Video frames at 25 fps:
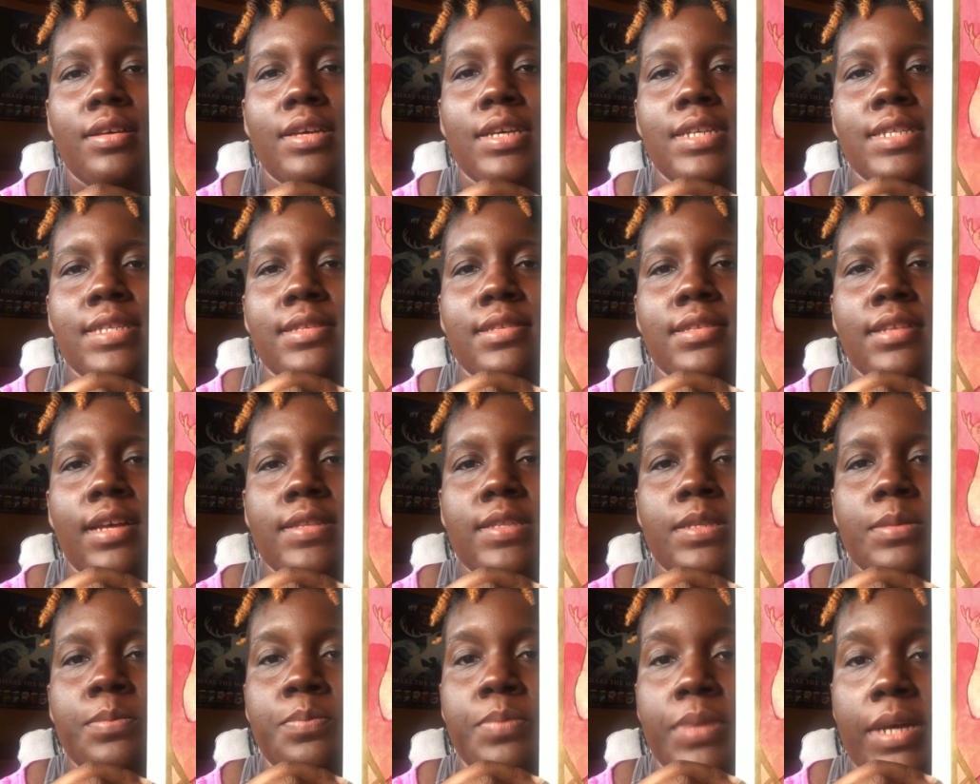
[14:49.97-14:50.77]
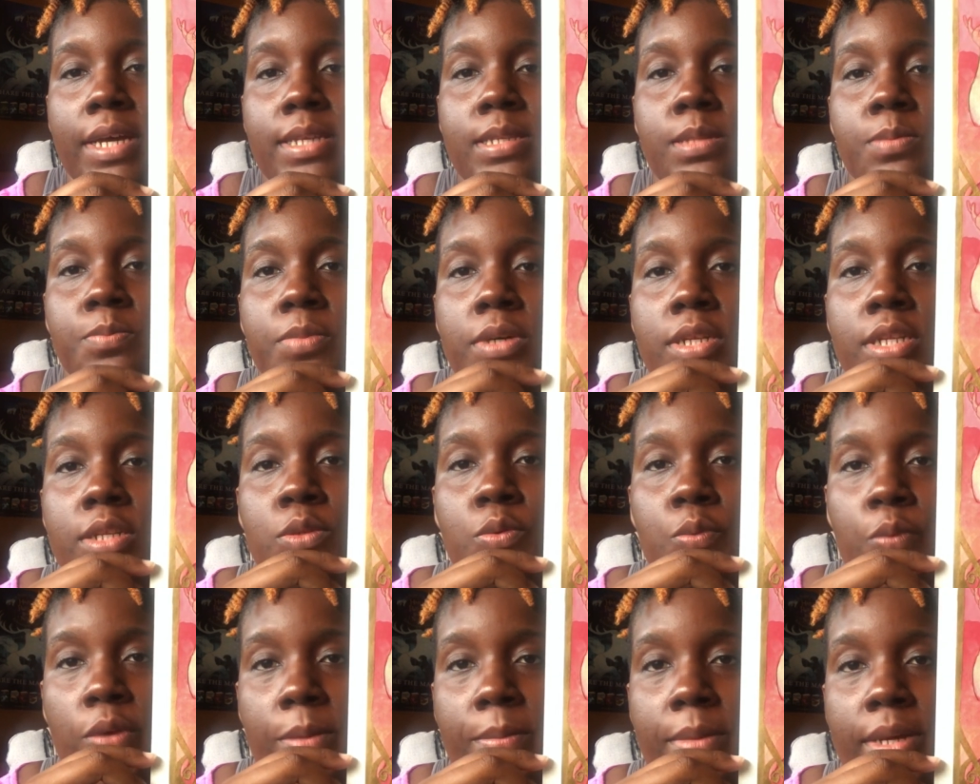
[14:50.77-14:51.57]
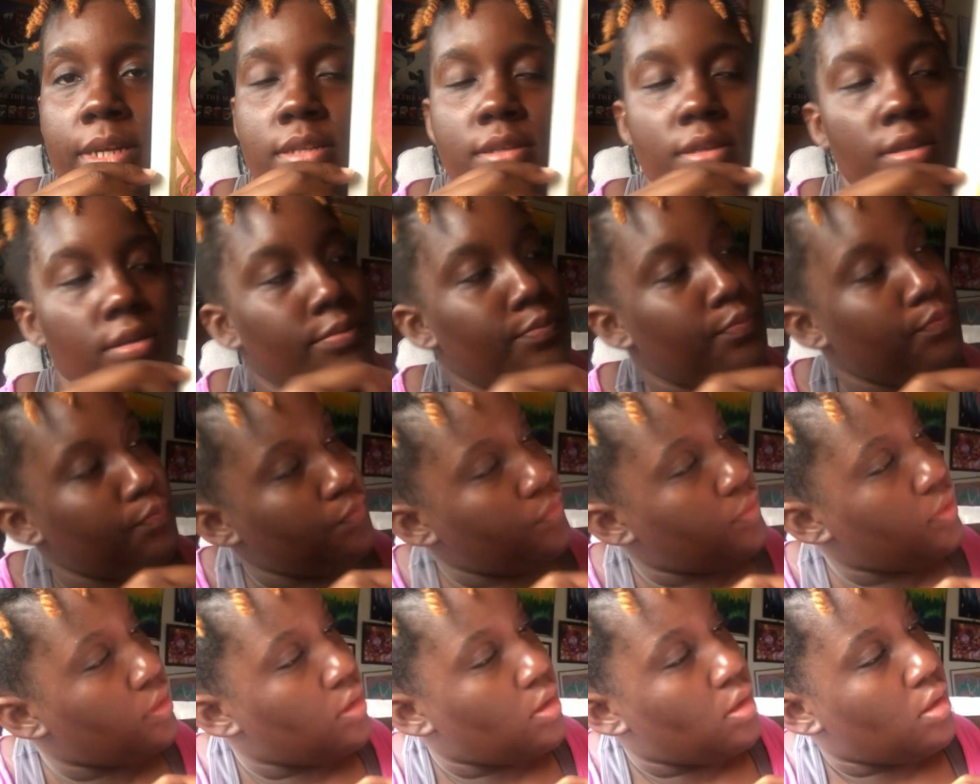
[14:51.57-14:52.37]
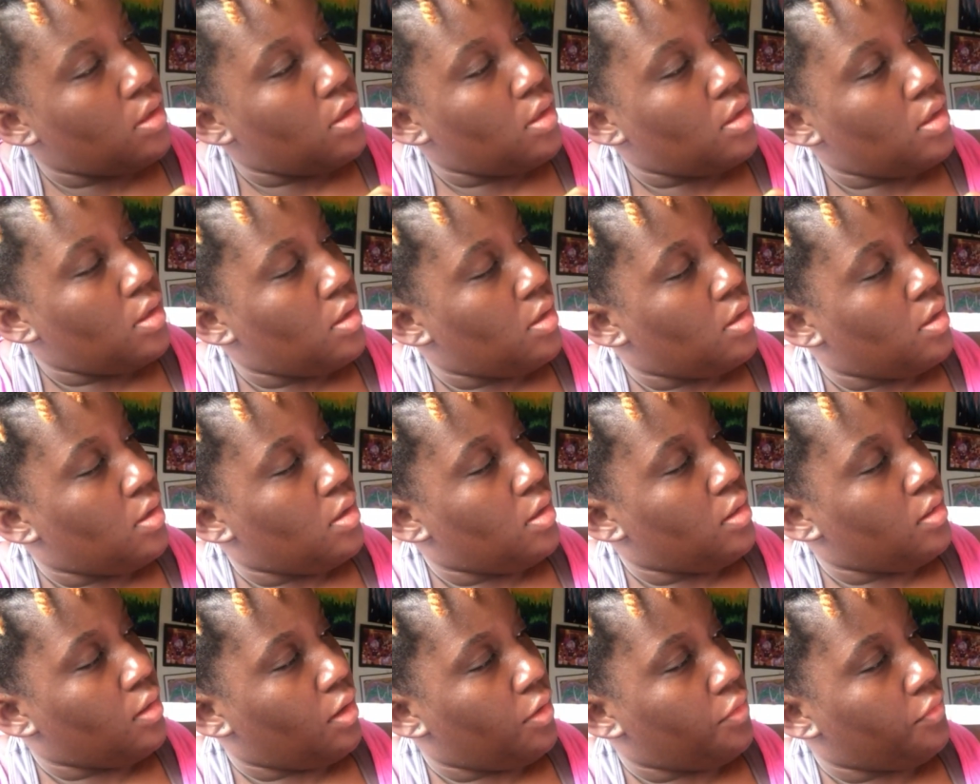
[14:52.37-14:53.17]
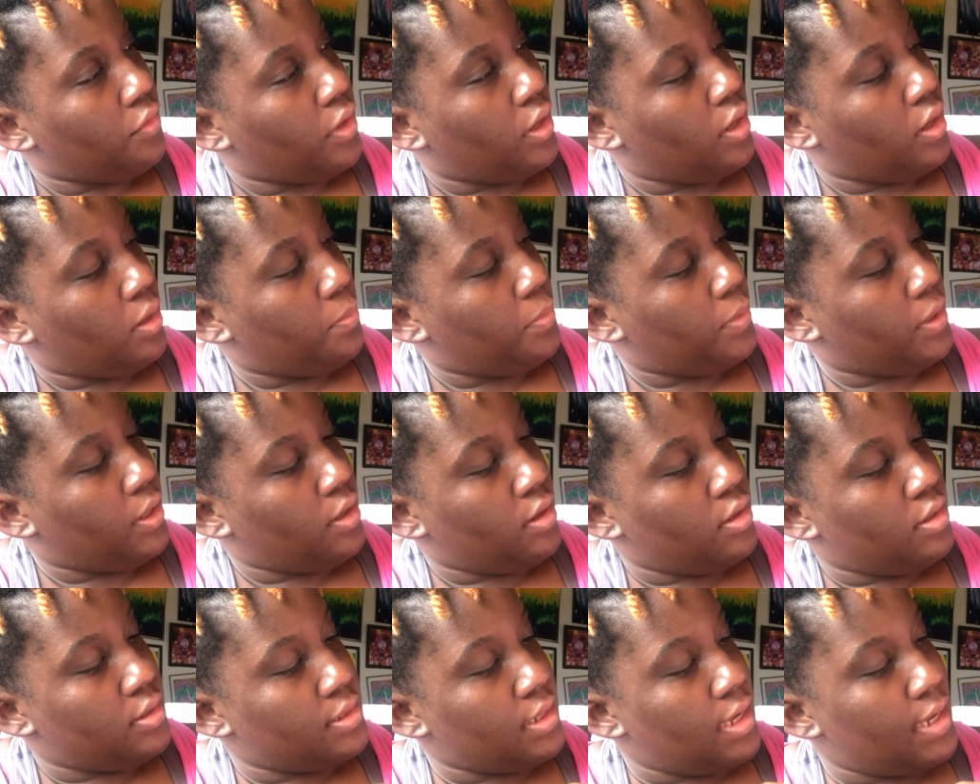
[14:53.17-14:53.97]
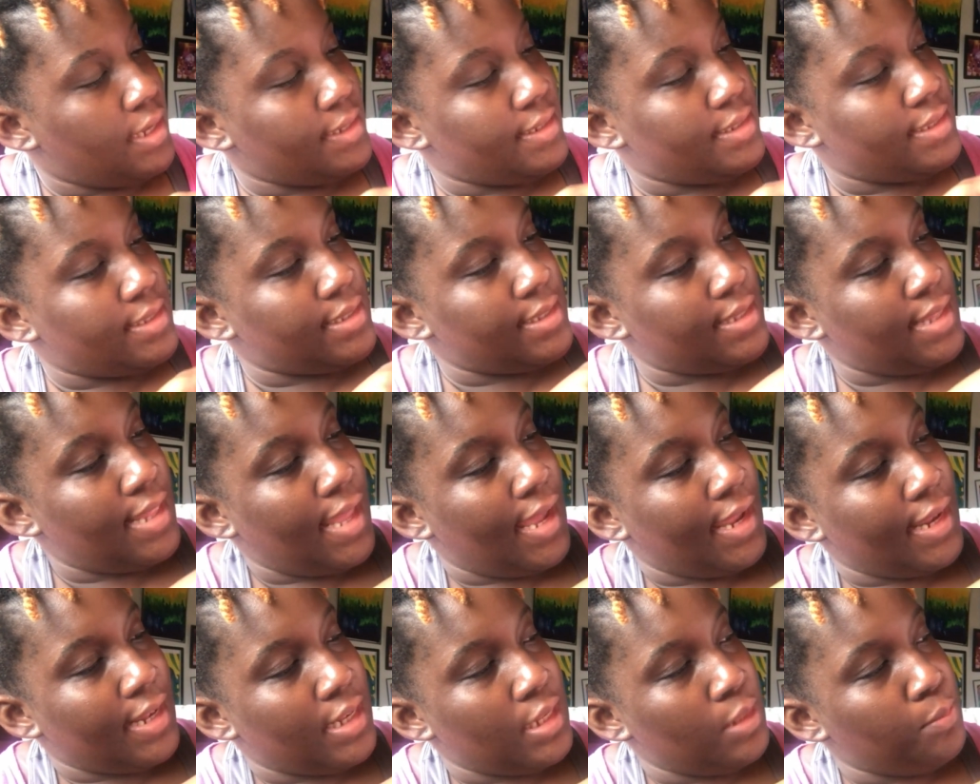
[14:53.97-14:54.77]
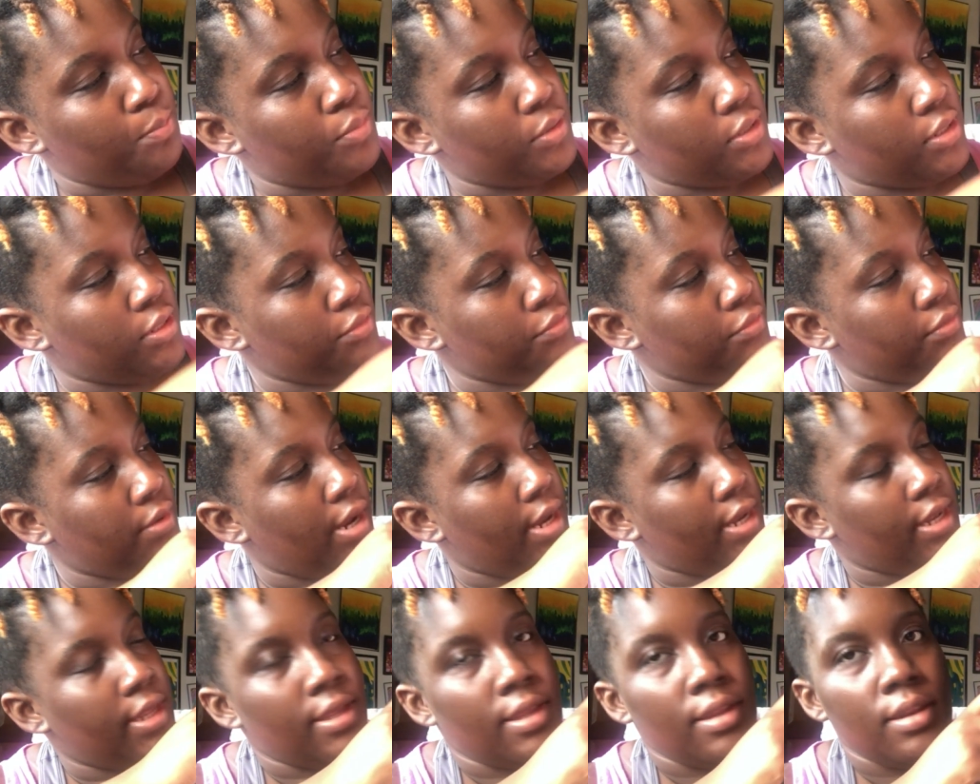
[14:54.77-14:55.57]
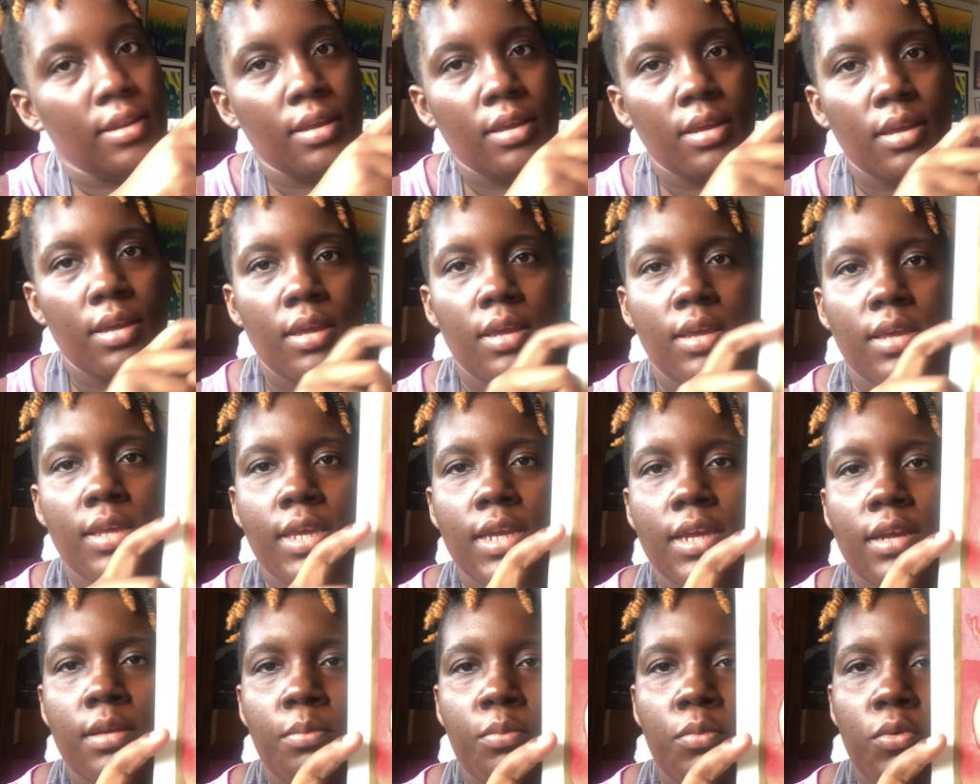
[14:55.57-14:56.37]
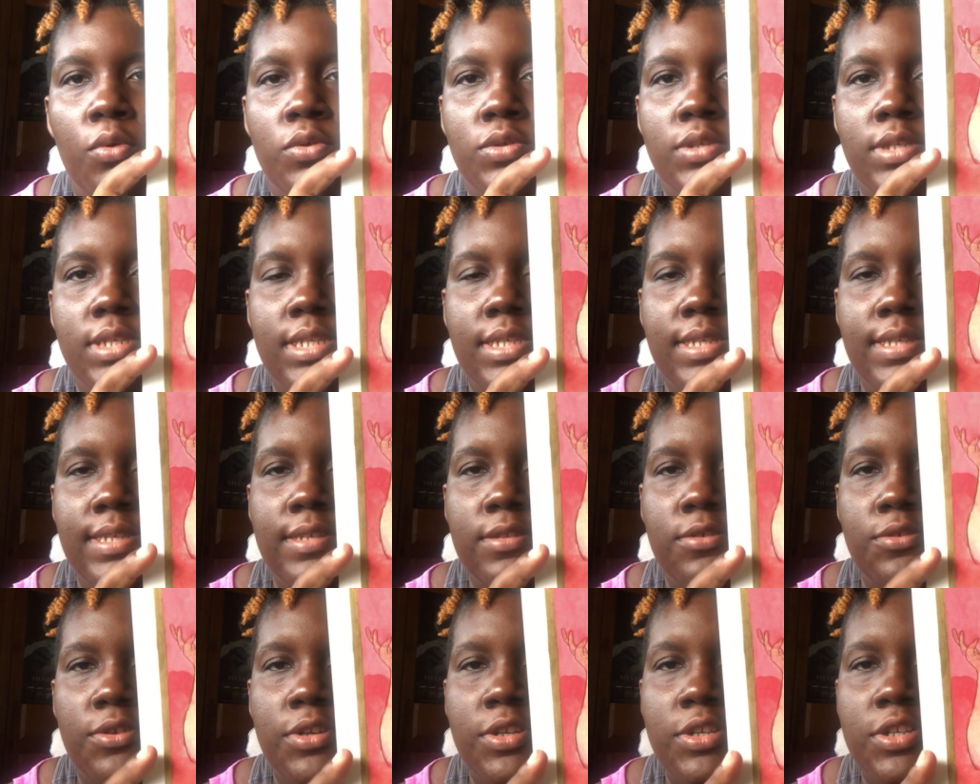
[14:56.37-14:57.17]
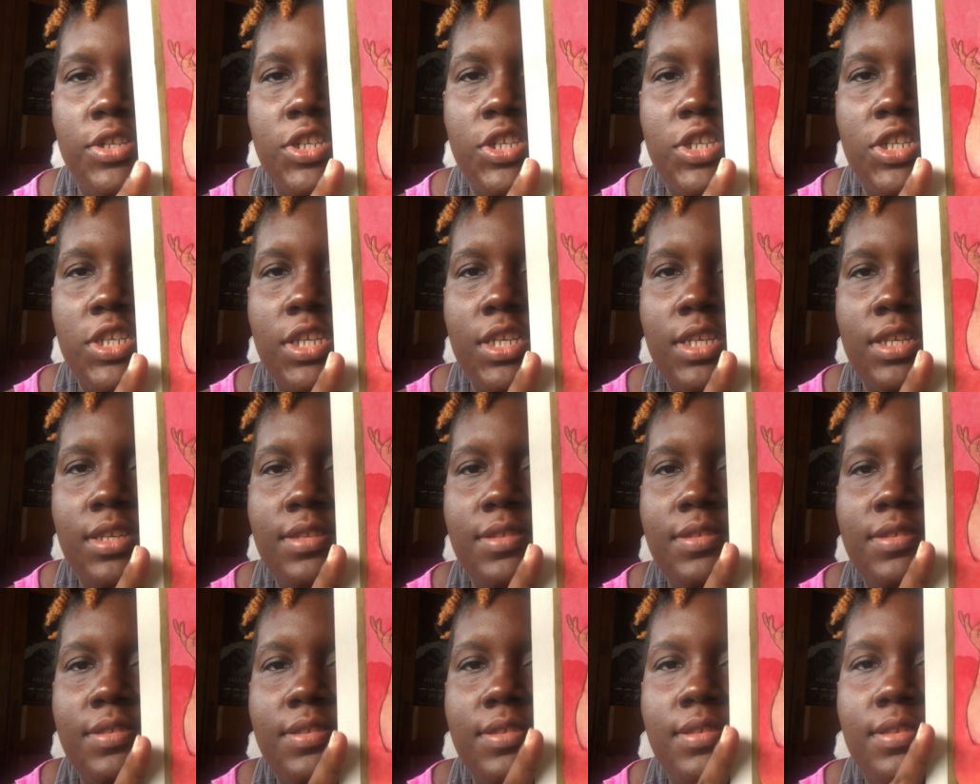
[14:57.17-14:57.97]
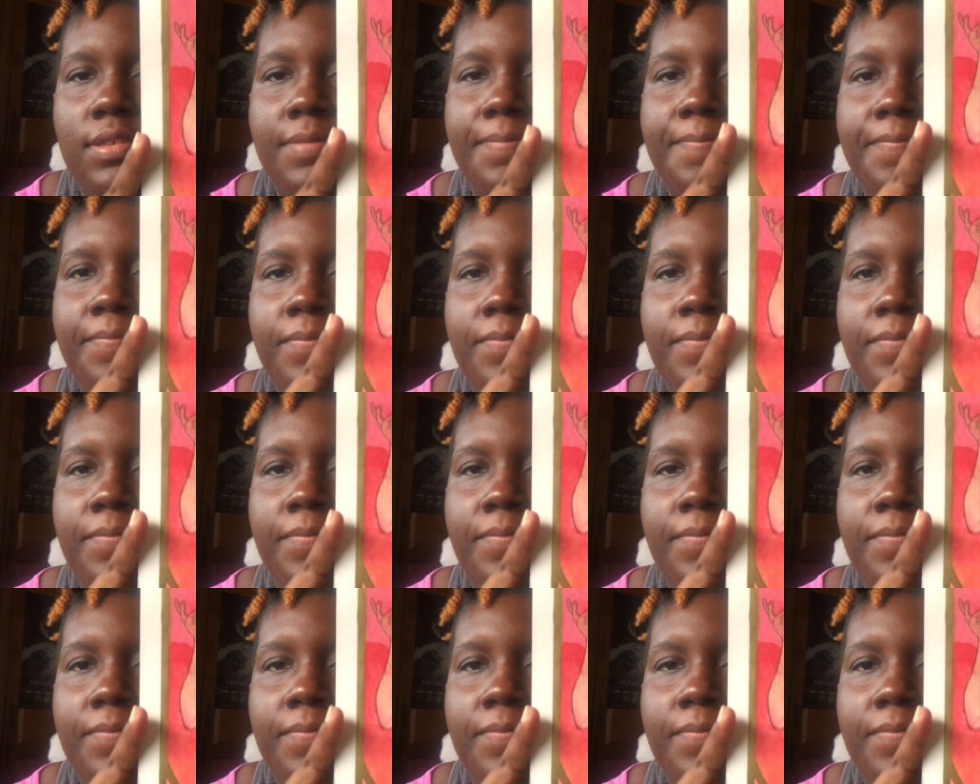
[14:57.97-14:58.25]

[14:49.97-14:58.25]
It's not the best, but it's way better. Not really, because I slightly put the red in. You can more see it on her cheeks.